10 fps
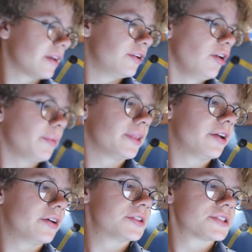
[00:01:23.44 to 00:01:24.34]
Nobody
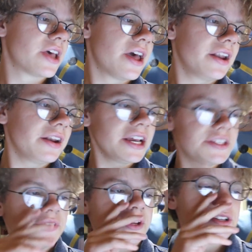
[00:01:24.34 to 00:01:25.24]
knows.
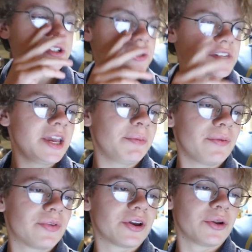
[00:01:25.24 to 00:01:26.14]
Nice video, dude. Keep
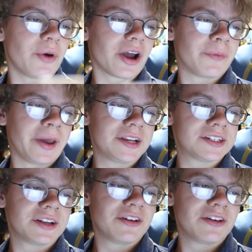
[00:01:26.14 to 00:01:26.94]
up the good work, mate.